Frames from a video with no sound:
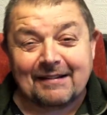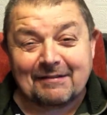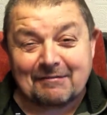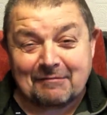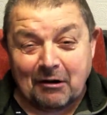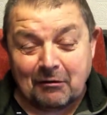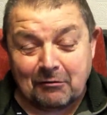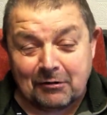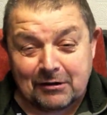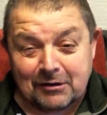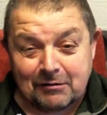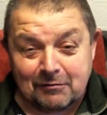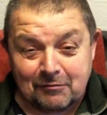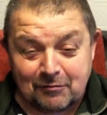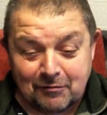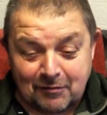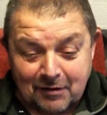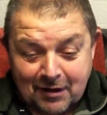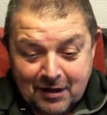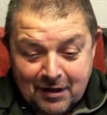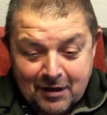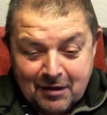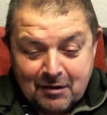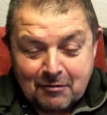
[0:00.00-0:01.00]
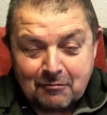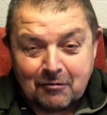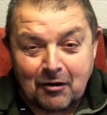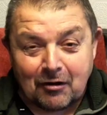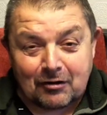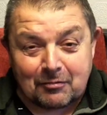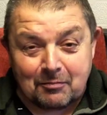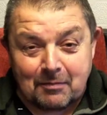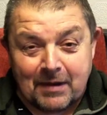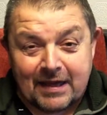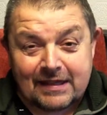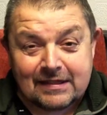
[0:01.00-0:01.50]
what was,
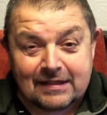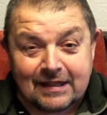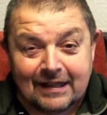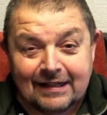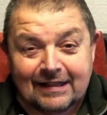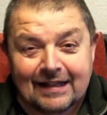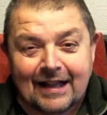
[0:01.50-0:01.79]
what's missing,